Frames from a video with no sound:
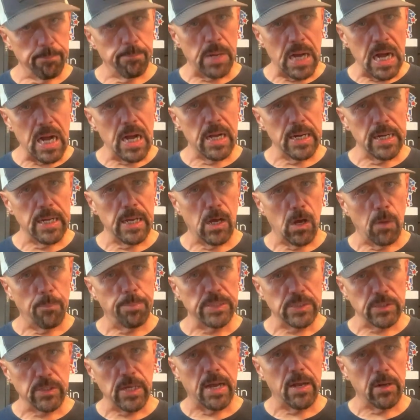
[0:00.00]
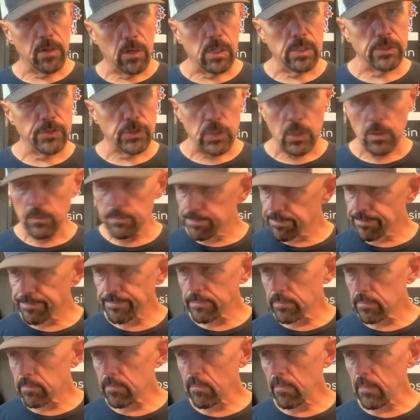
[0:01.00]
Baja to help us out also.
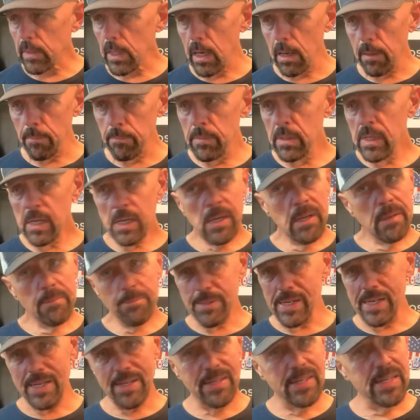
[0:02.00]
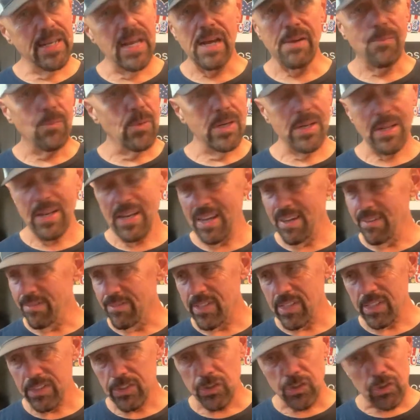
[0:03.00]
But yeah, we're going to have
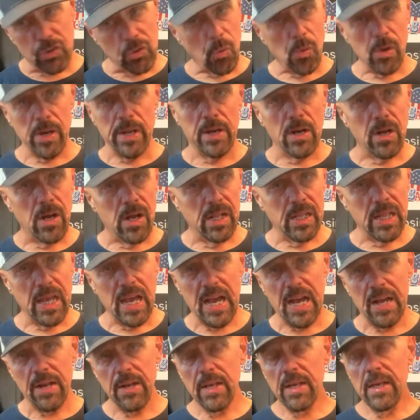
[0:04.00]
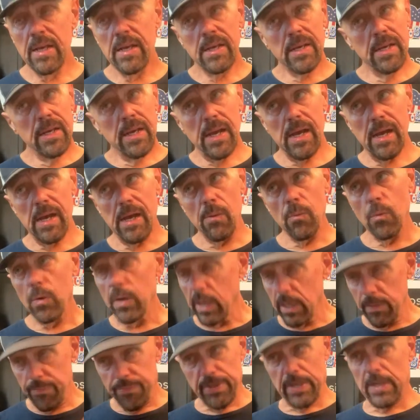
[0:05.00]
to sort it all out. We're
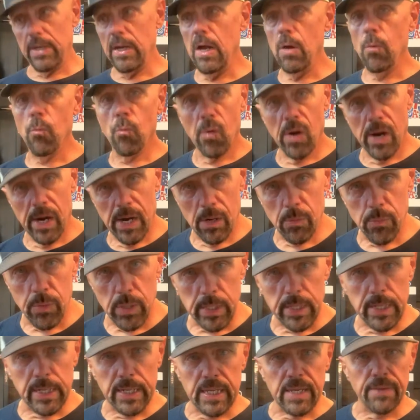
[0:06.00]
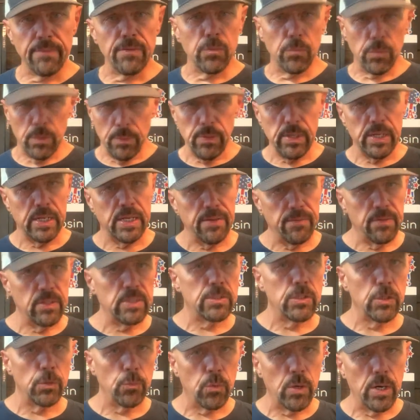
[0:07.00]
going to figure out where we're going to give it. We want to give it
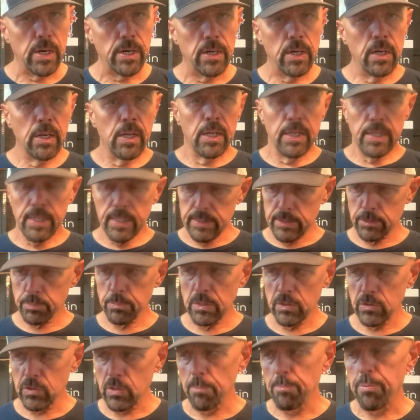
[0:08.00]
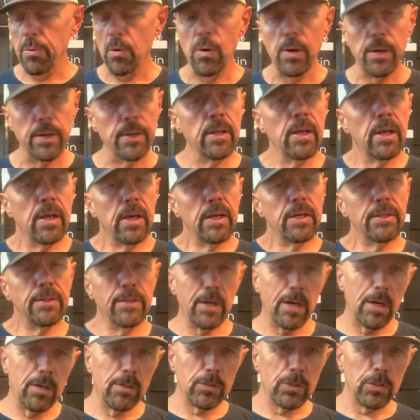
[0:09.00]
to where it's most important.
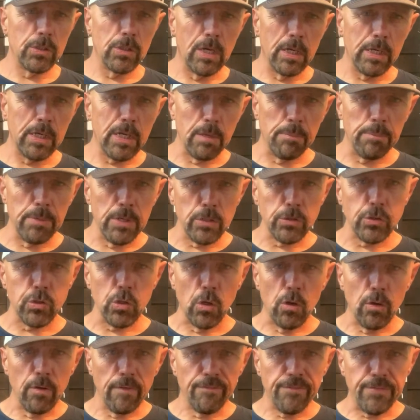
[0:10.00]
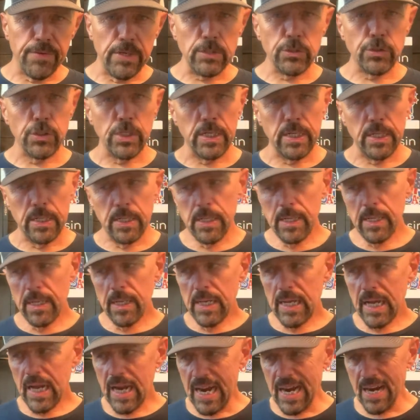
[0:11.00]
There's a commercial fishing
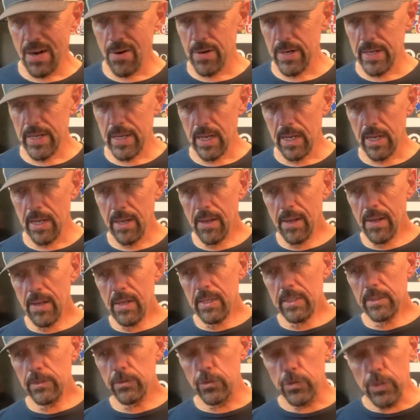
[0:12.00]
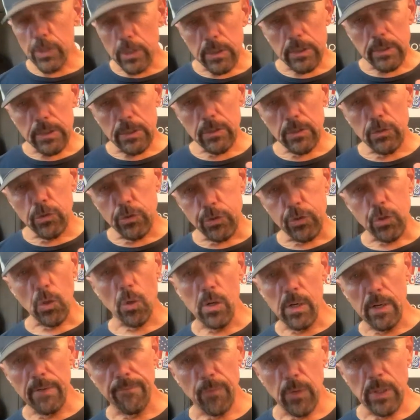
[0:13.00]
area just
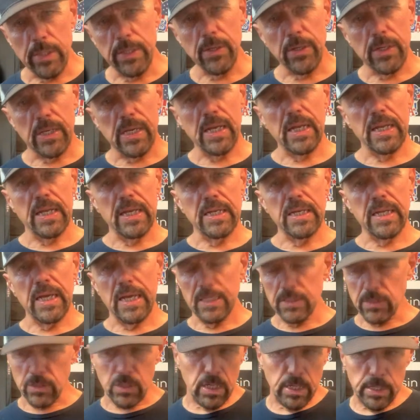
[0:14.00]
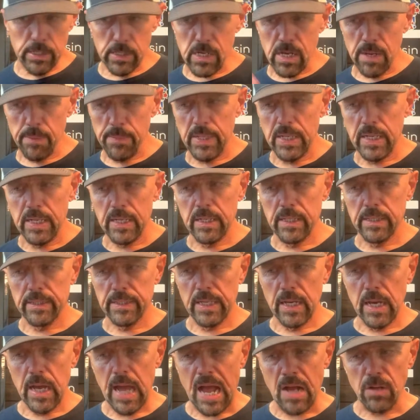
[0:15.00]
short of when you get into Ensenada. You're coming in on
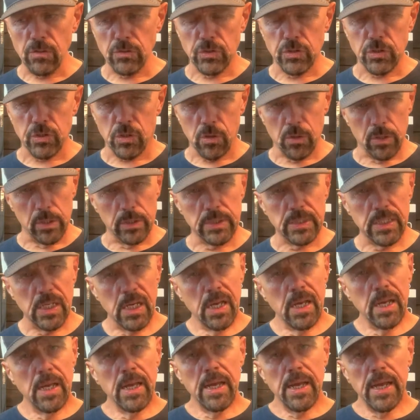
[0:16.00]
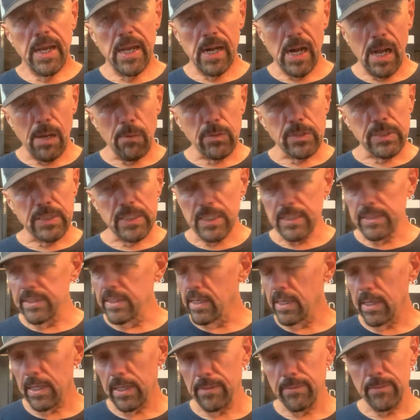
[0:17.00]
the outskirts. And I was in
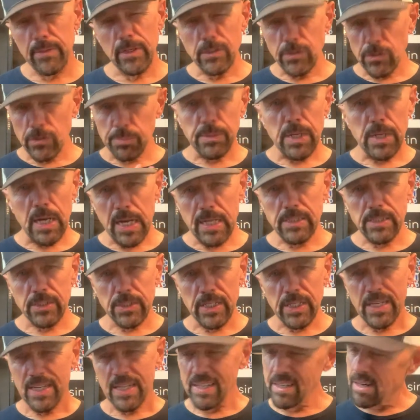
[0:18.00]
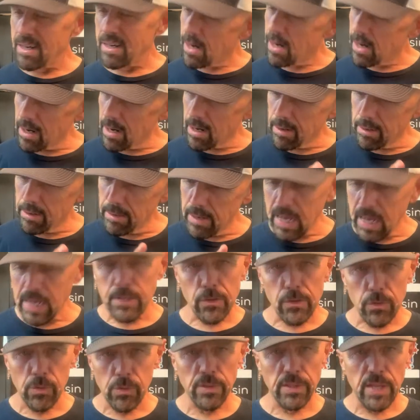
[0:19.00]
there, and there's some guys that are not
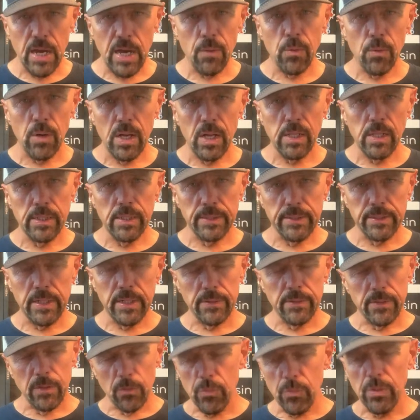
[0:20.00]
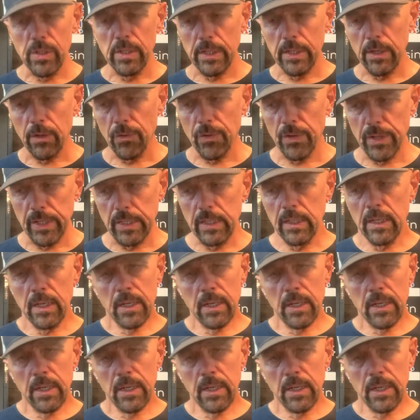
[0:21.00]
doing that well in there. They're really hurting.